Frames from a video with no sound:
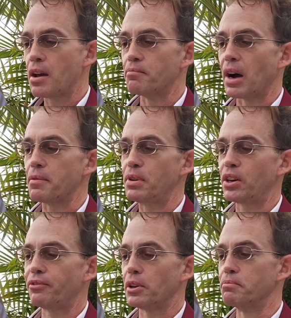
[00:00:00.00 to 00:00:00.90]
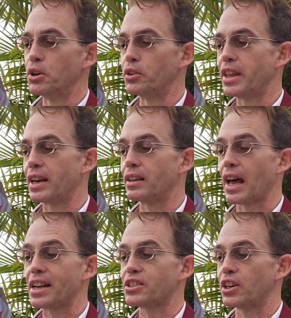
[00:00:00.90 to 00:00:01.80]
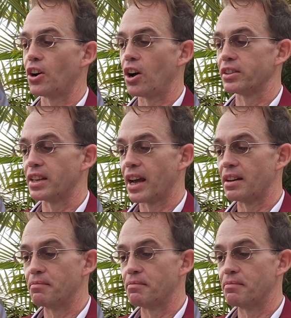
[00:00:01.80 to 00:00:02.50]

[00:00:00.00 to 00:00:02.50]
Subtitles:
My beautiful mood that had lasted all day,